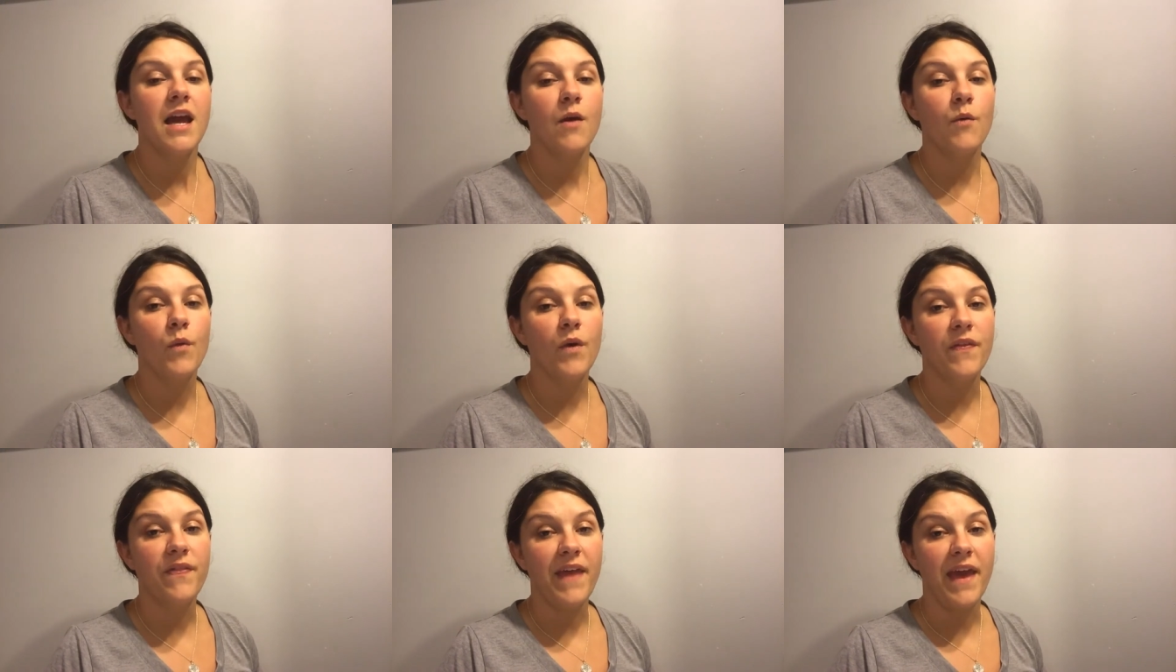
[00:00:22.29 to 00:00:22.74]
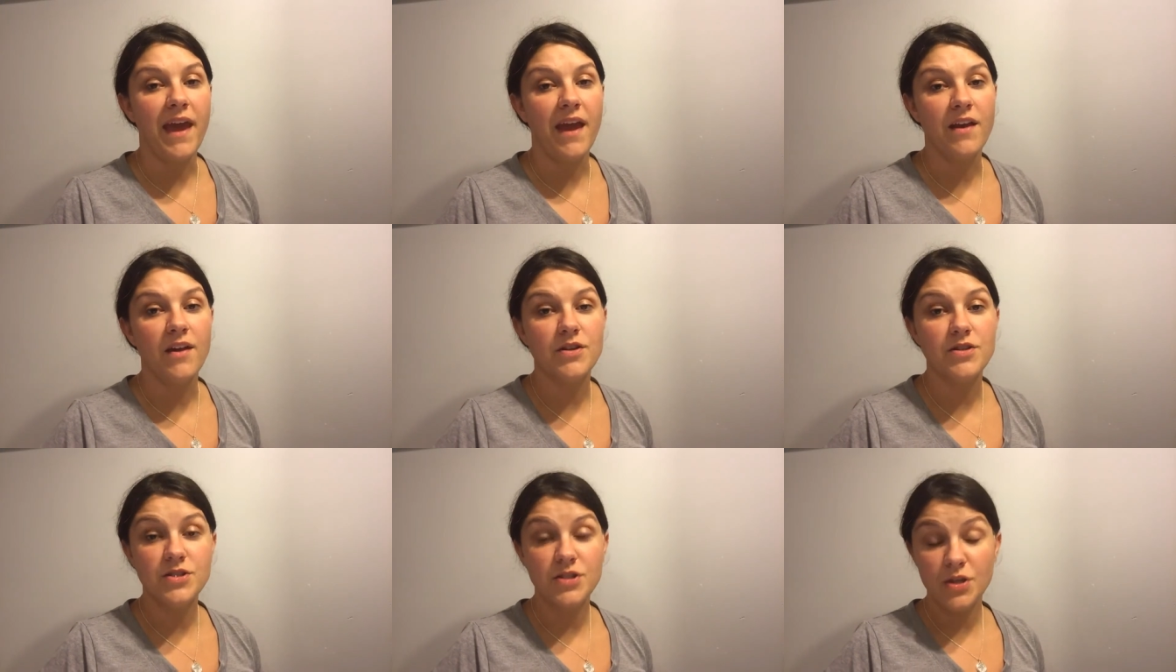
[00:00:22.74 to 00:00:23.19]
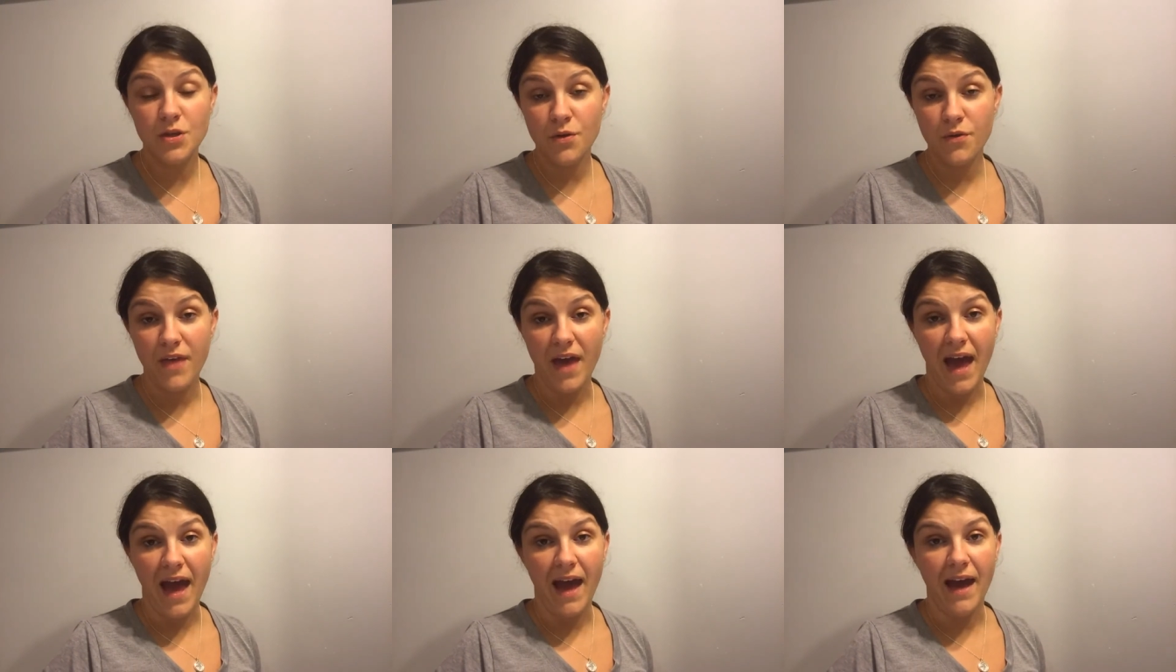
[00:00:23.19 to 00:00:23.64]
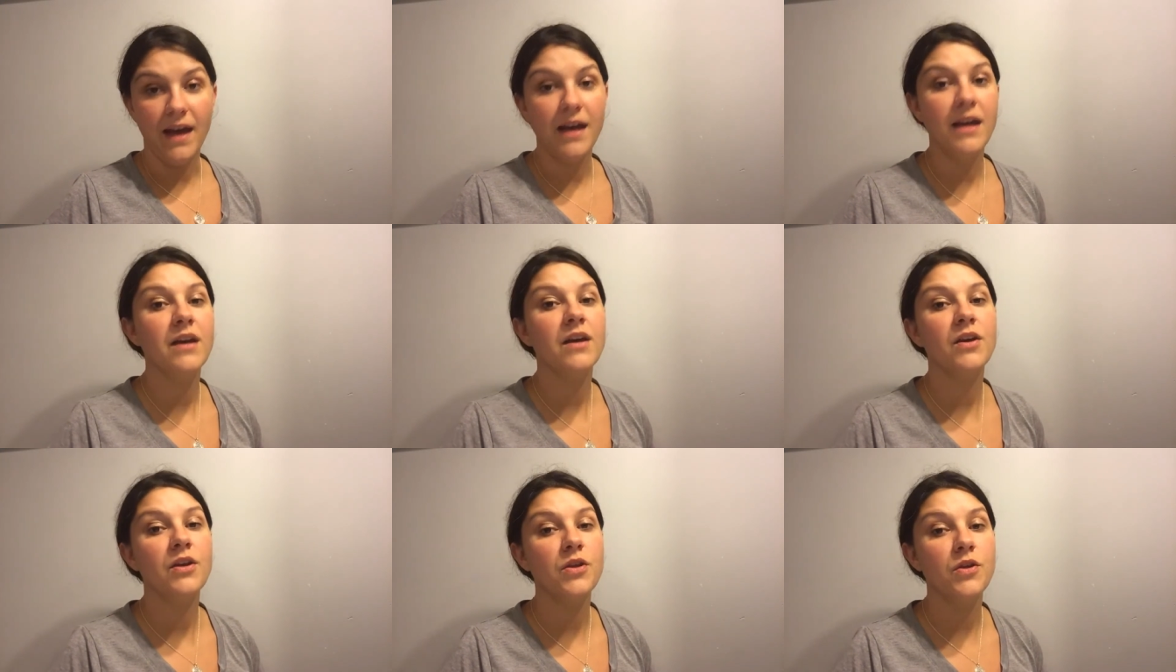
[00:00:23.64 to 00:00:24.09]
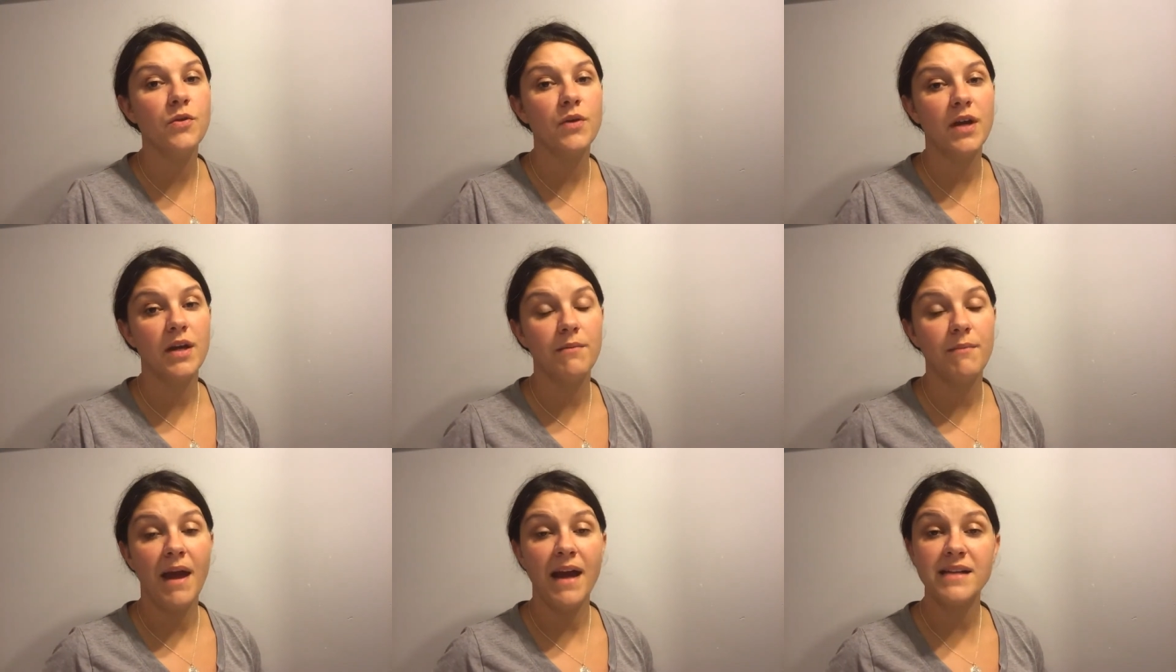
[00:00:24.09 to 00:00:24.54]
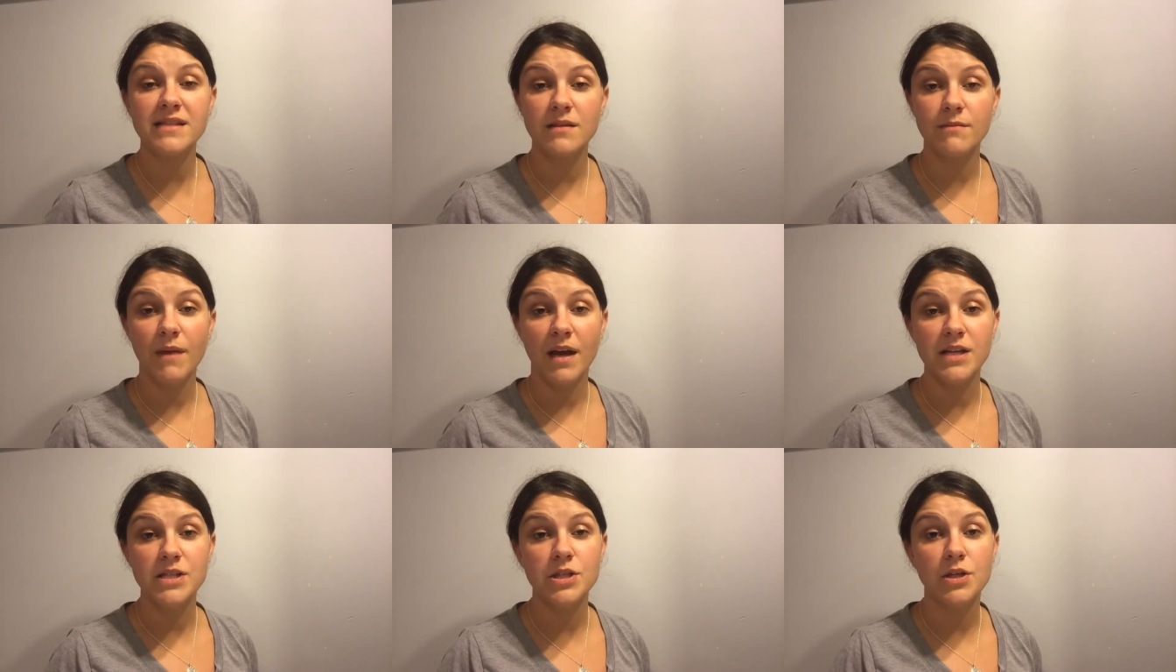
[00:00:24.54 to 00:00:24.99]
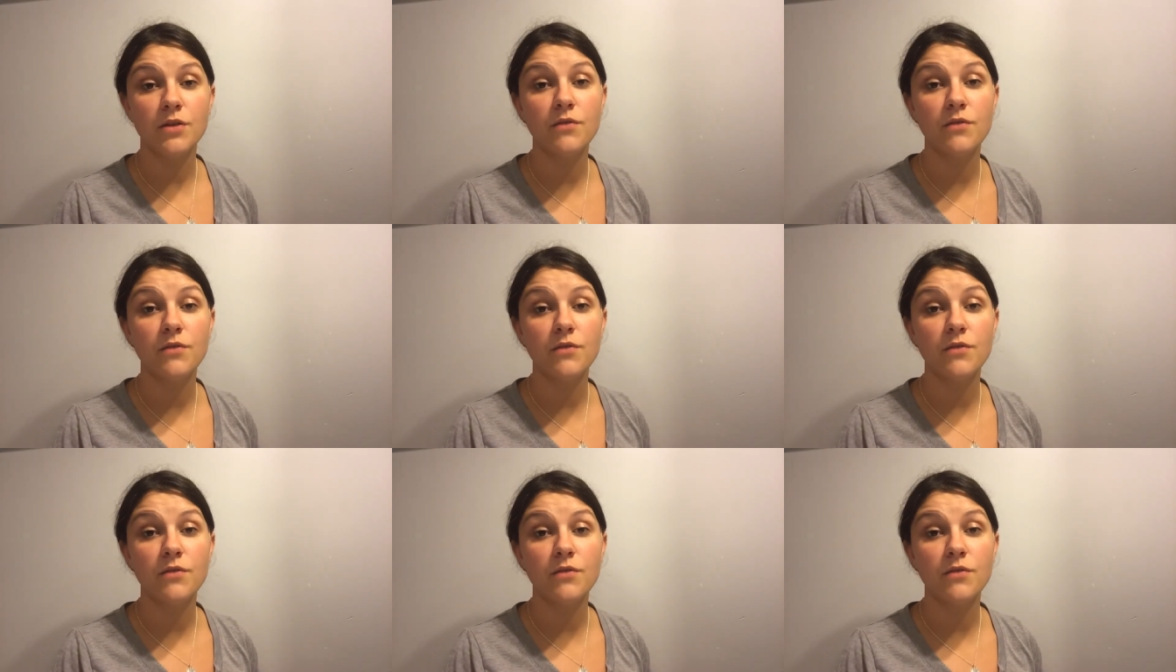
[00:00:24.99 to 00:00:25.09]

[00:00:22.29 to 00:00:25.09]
And when they do that, you can maximize